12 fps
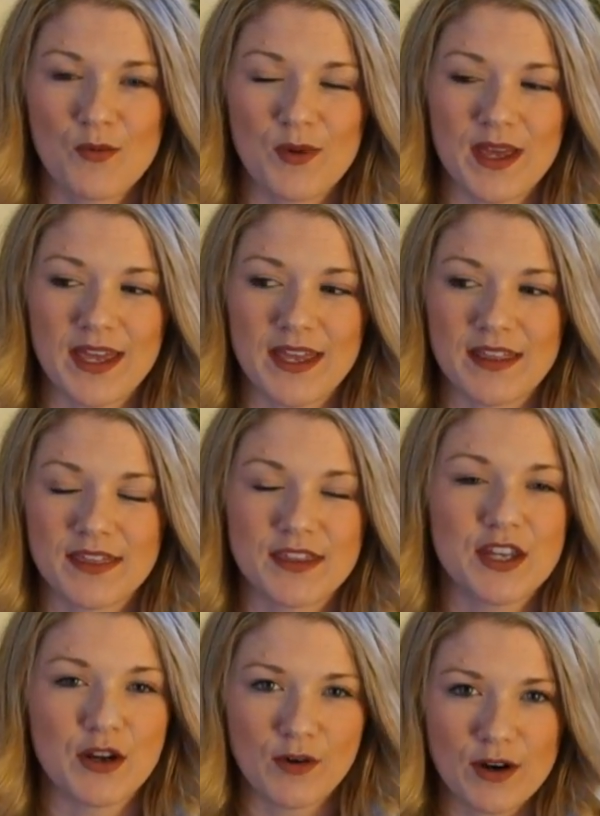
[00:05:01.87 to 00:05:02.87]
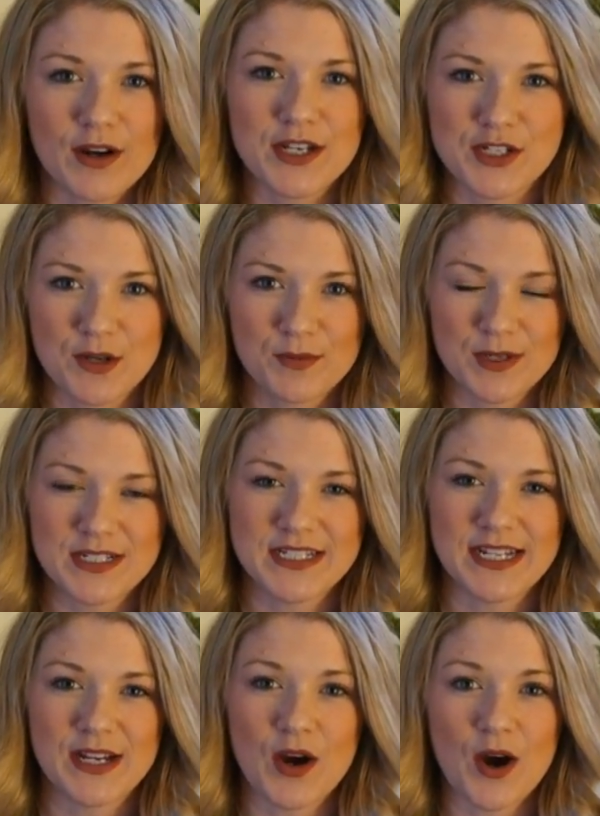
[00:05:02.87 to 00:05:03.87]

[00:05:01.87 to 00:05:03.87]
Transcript: with you know Horacio printing,